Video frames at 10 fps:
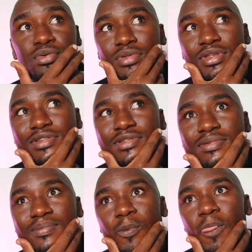through this.
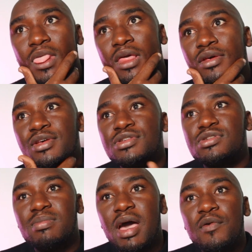
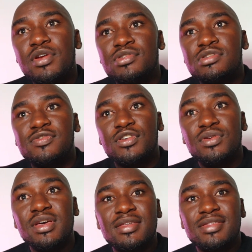So my reasons for
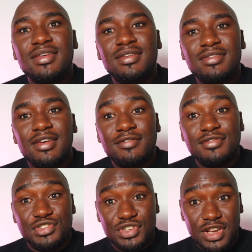doing things
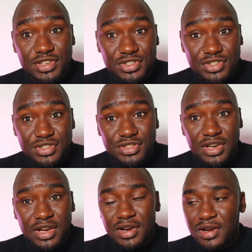have changed,
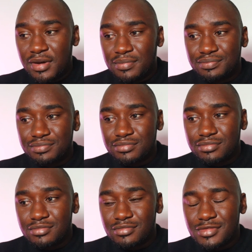and
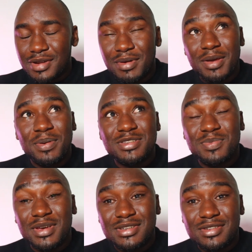my
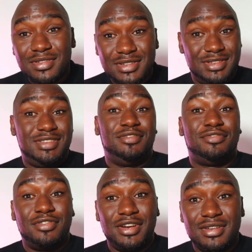perspective is
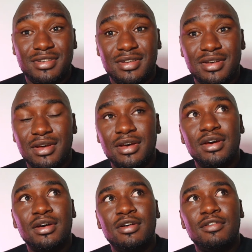different
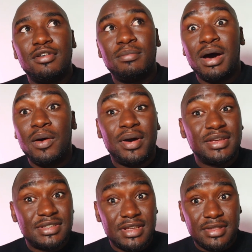from how I
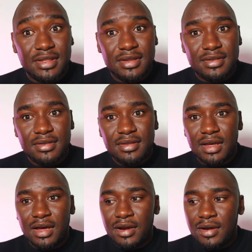see things.
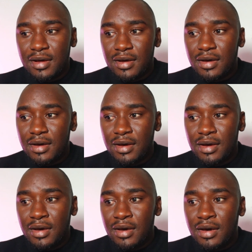And
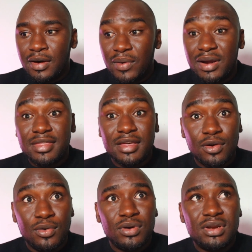I want to
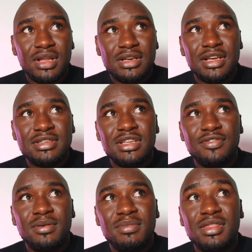thank God that He has
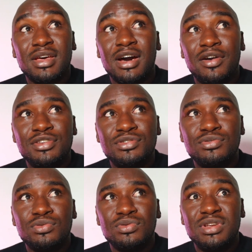given me the courage
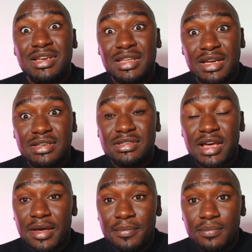to dedicate
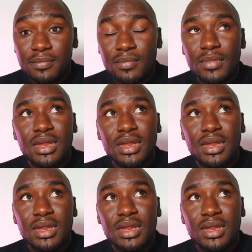time